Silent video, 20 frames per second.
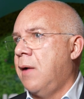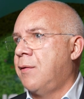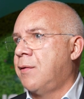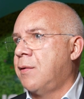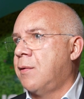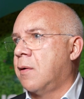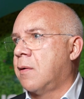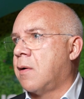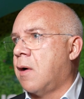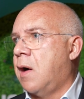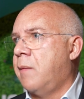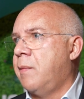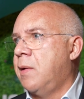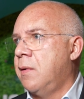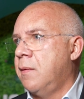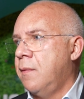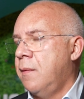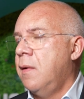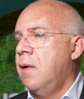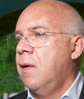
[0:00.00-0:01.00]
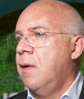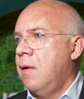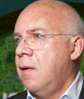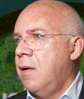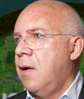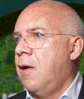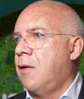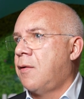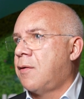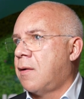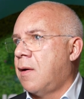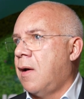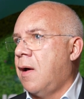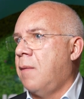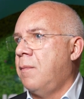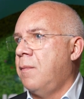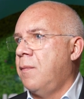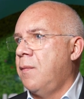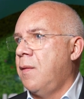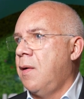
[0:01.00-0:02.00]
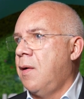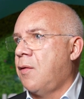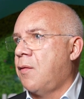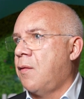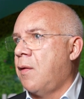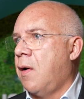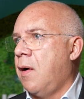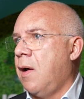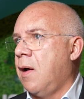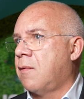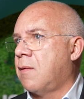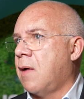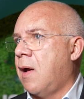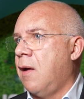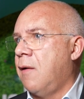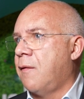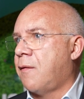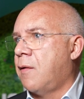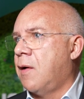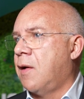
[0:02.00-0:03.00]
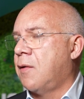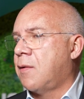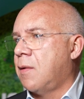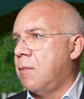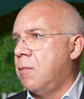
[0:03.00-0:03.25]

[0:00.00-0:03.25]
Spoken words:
zero carbon, it's very exciting for us.